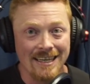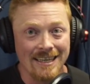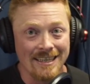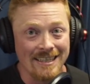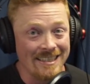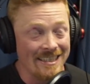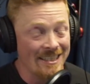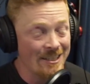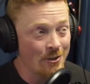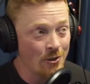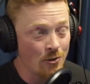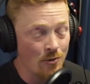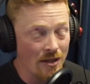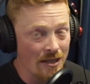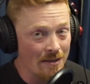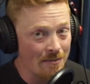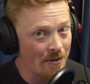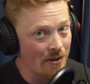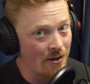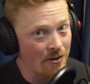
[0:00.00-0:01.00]
He didn't do well
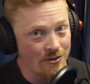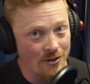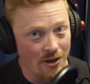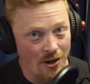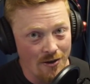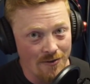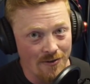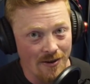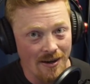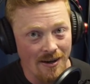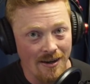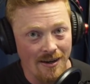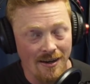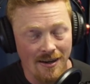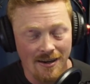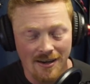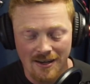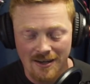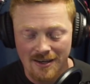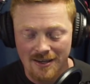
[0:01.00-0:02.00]
in
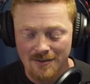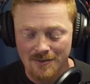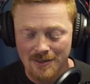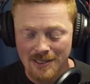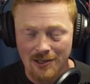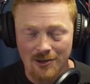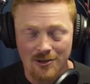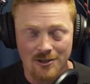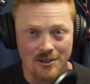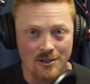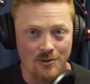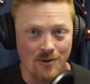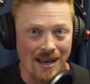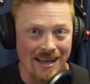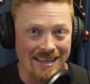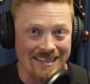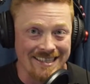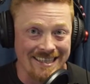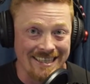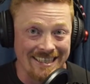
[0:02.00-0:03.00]
Moldova. He lost to
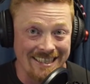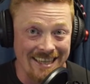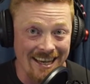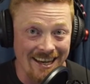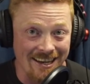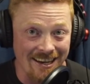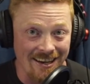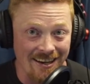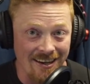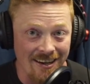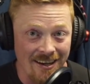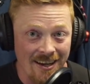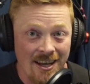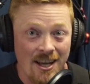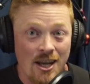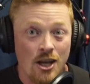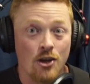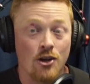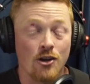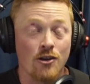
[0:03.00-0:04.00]
Alex Kadeka.
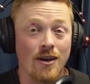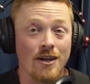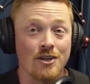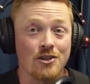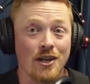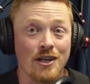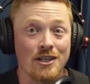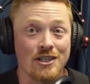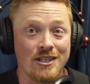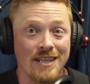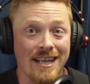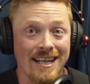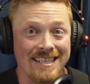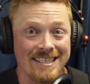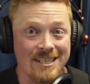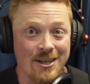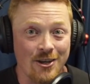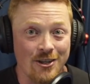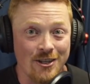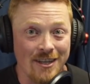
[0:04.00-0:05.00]
Congratulations, Alex
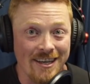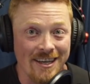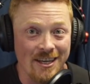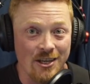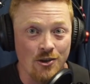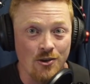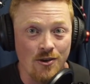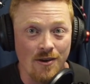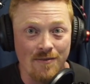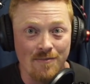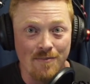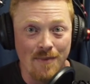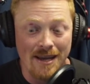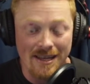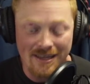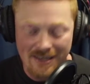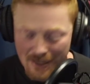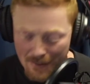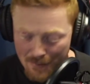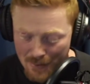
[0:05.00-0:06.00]
Kadeka. You have
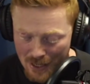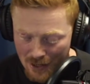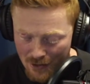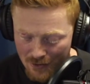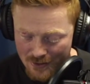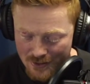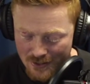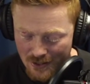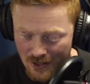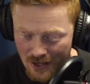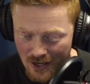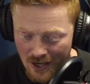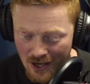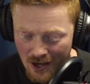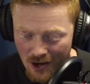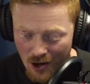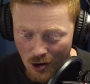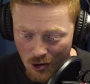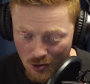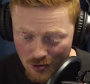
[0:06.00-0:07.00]
made an appearance
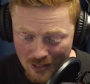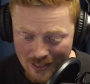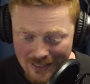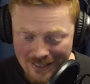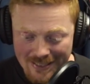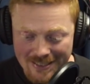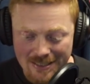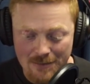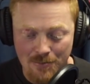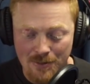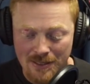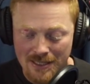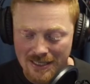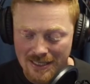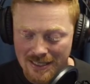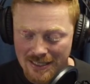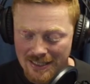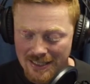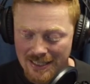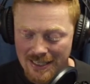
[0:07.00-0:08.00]
on the list,
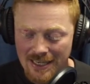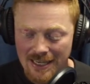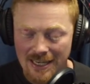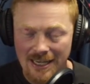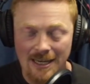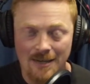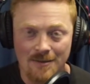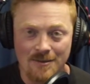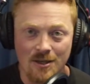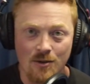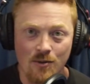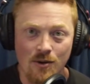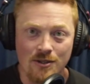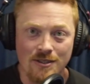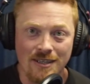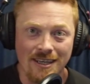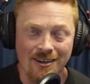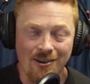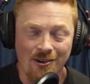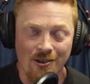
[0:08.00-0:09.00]
particularly. So well
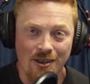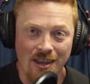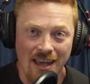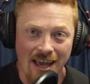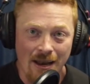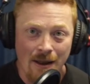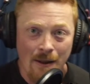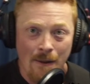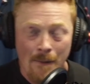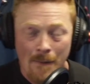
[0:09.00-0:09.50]
done on that.